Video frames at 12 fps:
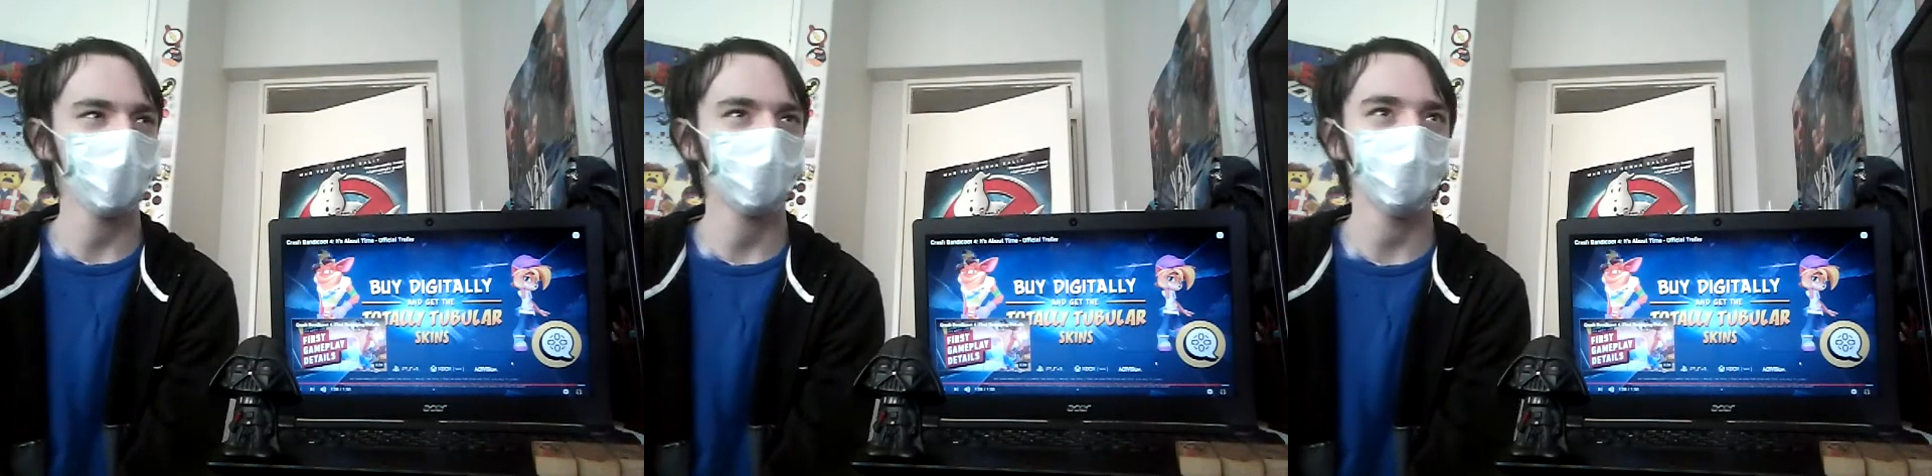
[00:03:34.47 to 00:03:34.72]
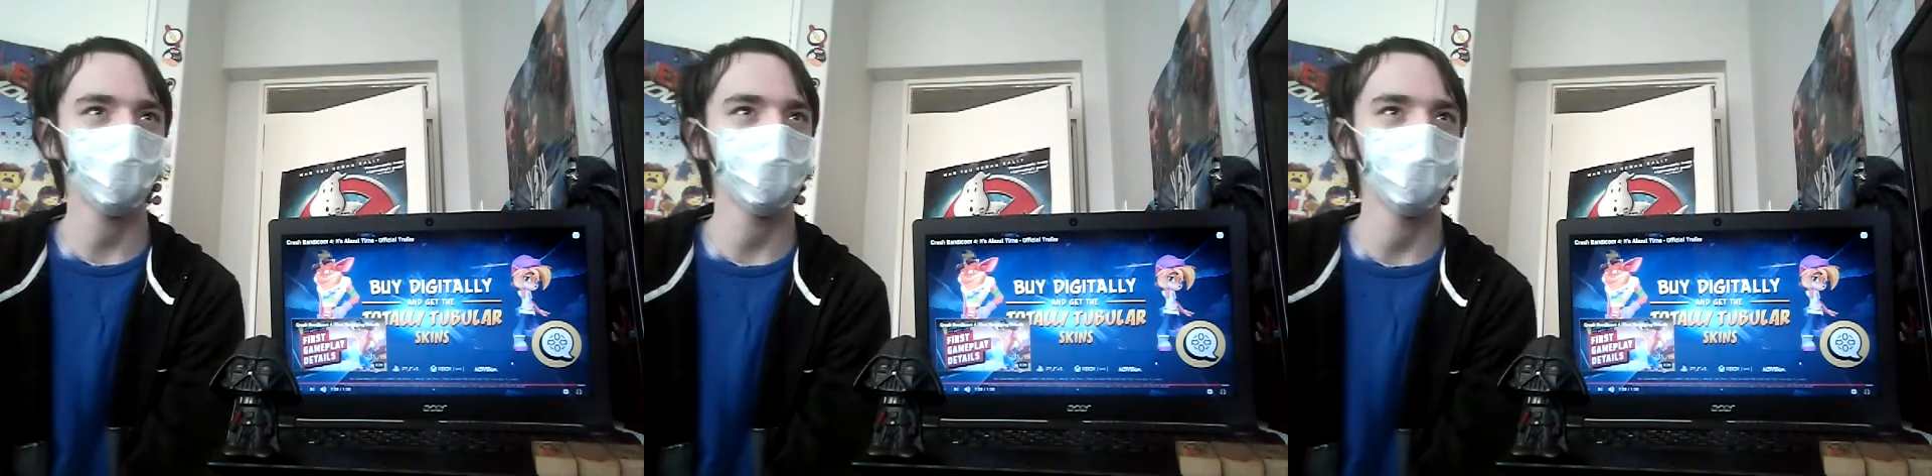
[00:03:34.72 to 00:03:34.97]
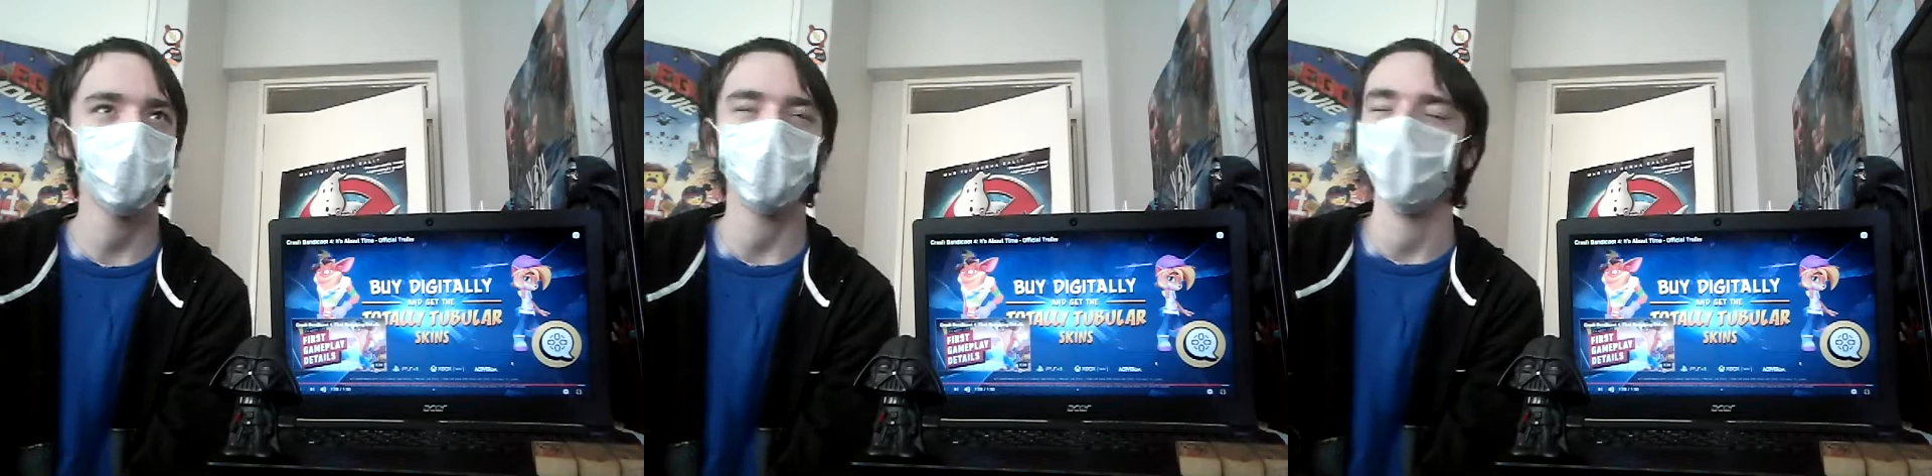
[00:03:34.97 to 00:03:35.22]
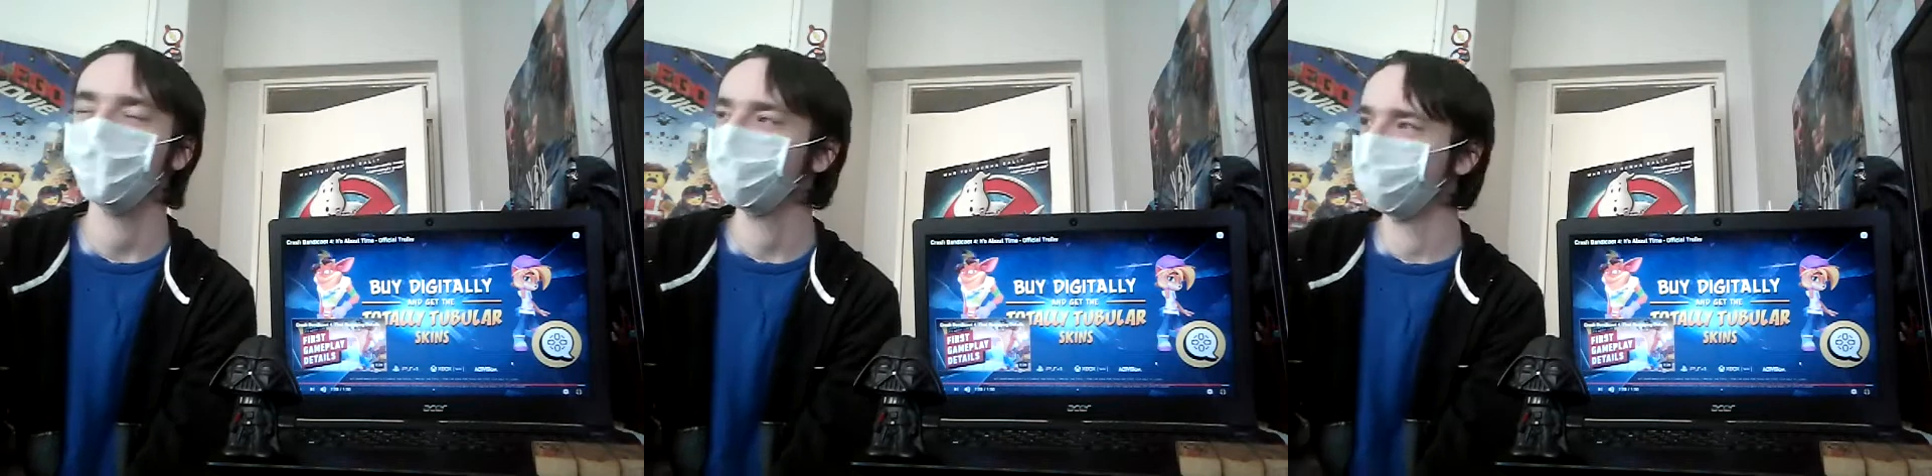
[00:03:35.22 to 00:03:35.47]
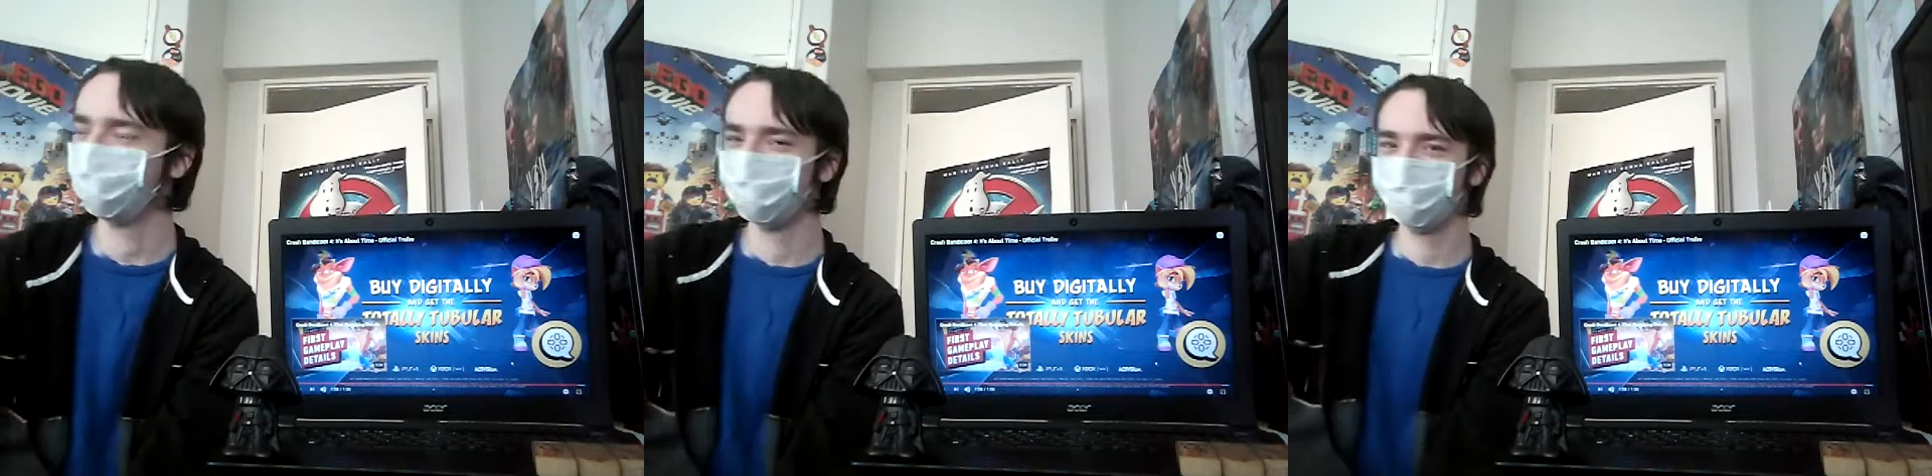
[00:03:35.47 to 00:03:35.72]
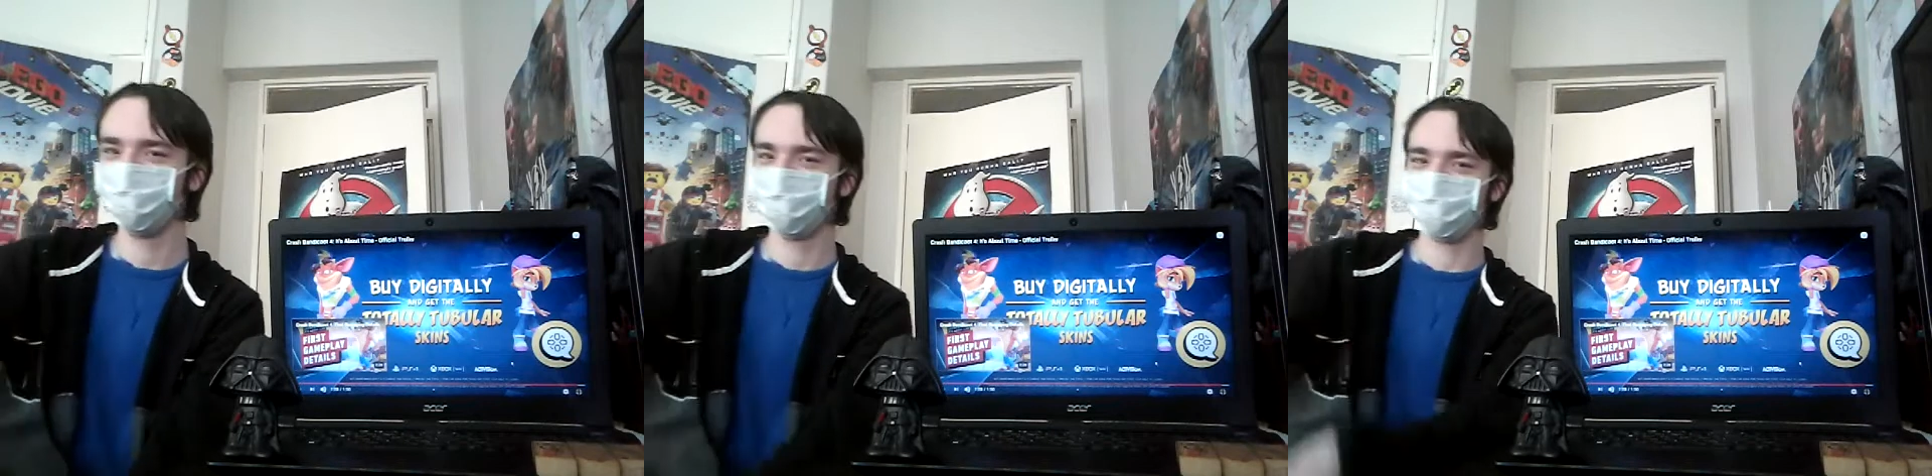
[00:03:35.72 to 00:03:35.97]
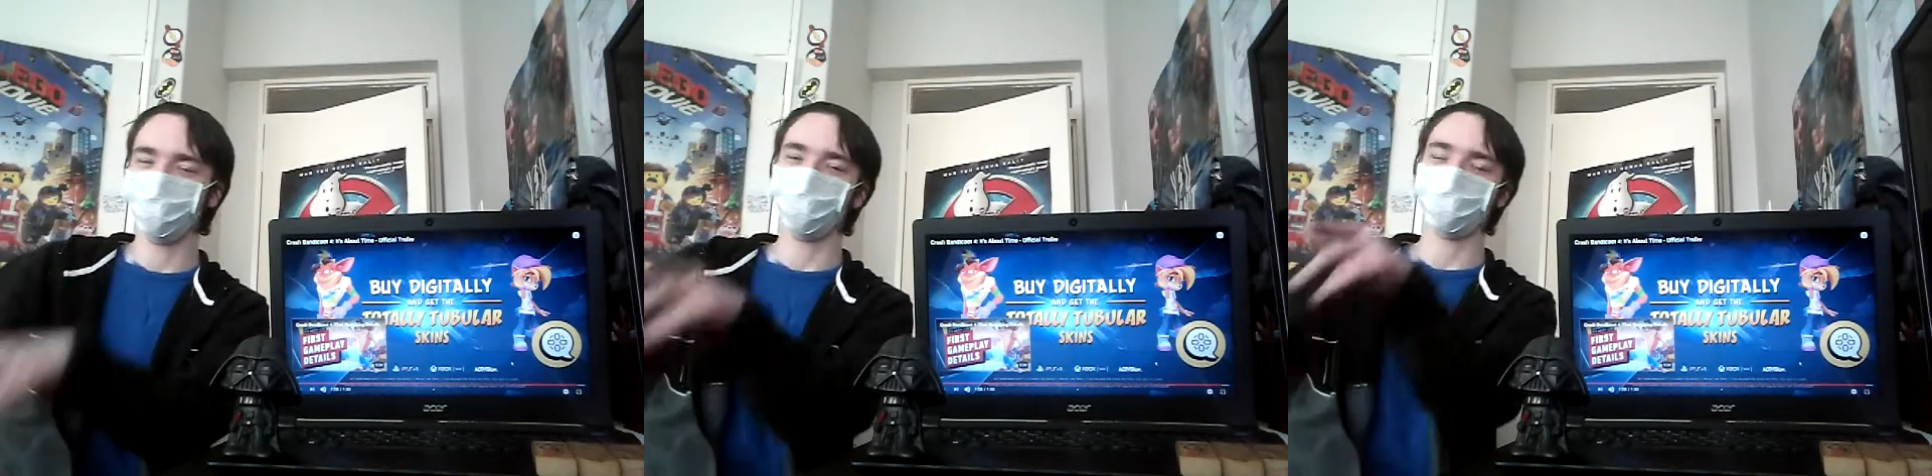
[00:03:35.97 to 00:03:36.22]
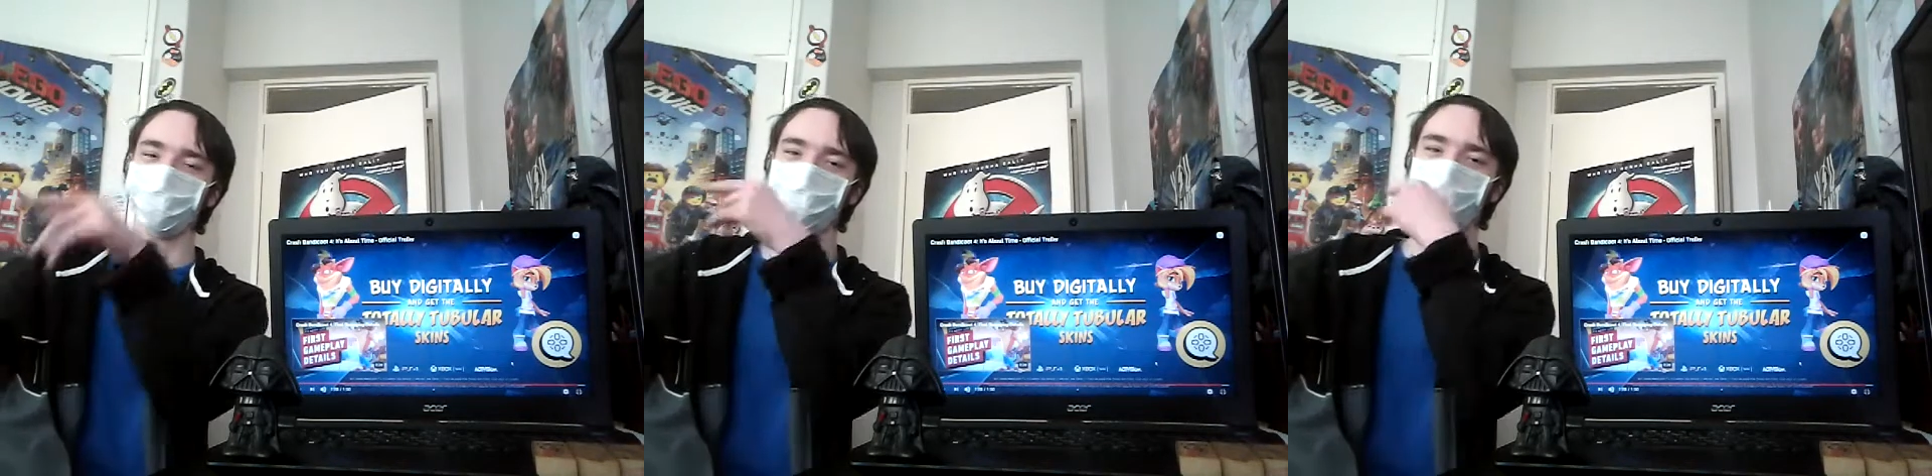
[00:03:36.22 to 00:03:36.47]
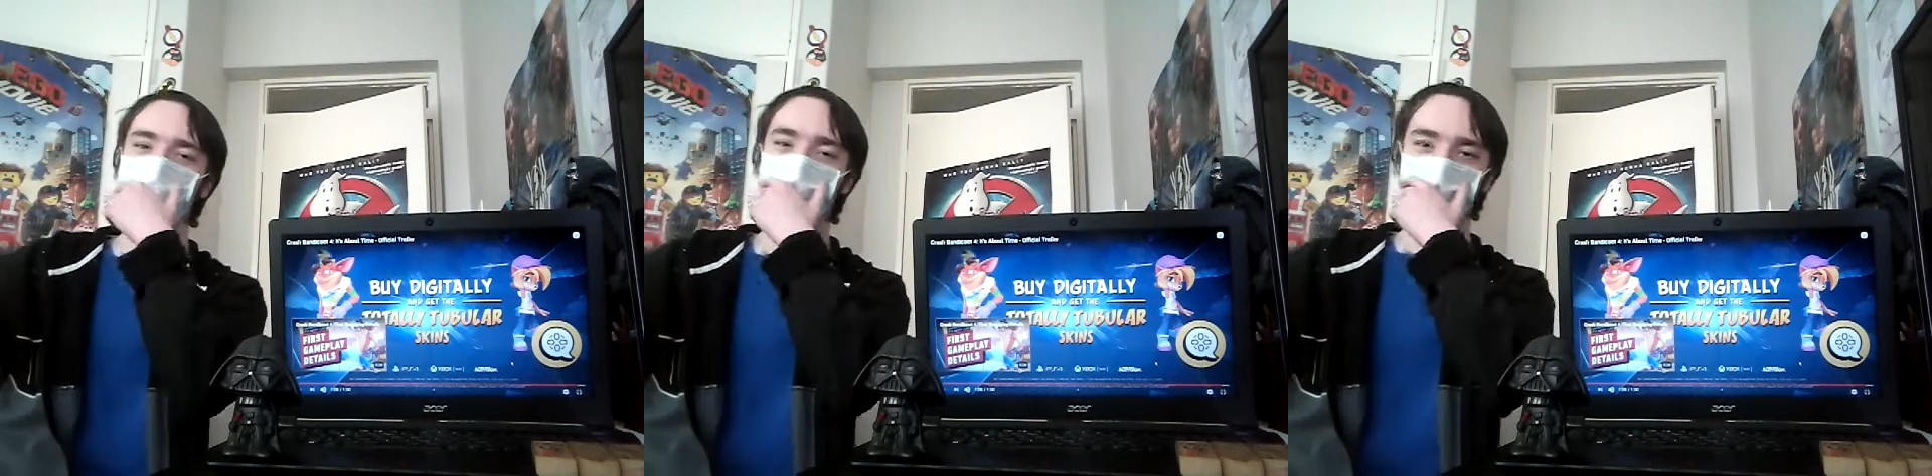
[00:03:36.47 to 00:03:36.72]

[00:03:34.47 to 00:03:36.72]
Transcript: I thought it was more. I like that one.